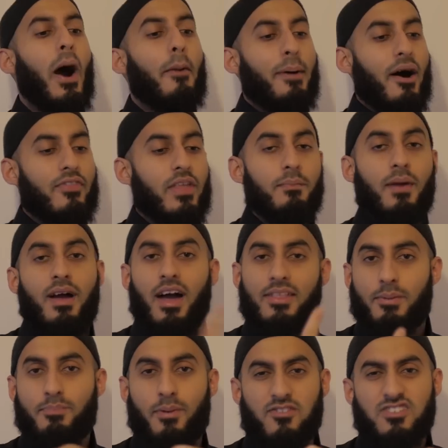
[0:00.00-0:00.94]
about them?
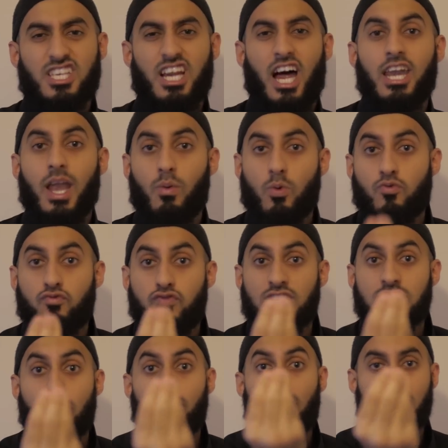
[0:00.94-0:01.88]
And the Prophet said, Allah will
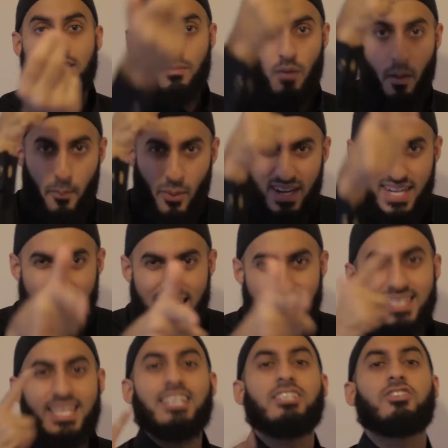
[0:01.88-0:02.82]
resurrect them upon the
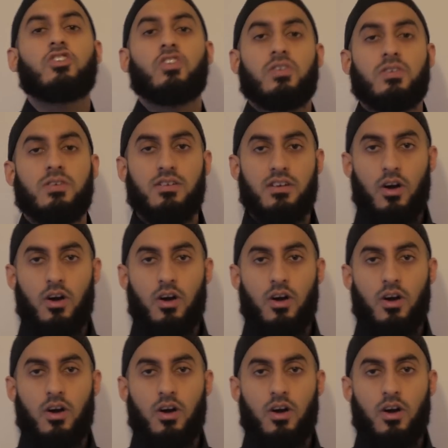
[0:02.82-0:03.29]
intention.